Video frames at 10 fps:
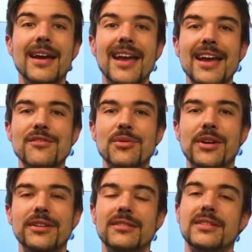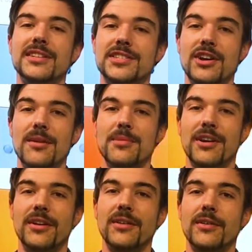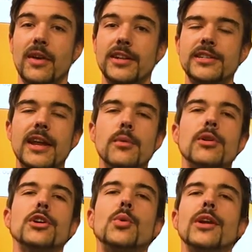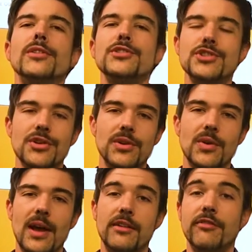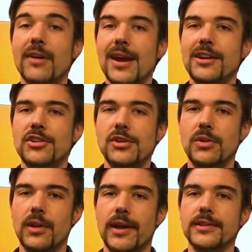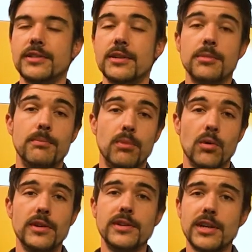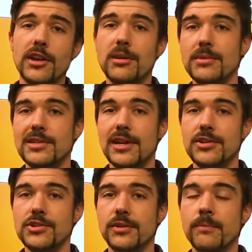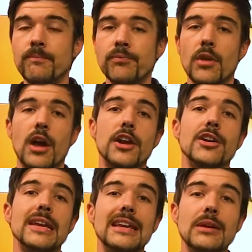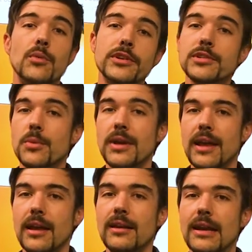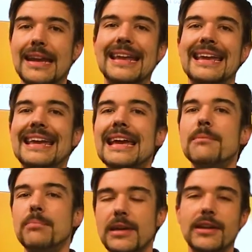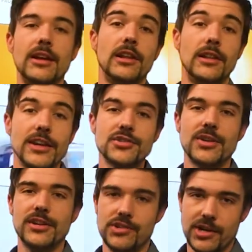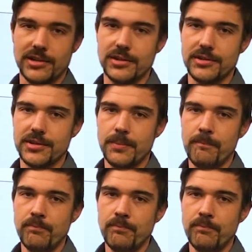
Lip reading: Hey everyone, it's Tom here, and today we're going to quickly show you how to find and utilize some important documentation on our E128 and EMP electric injectors.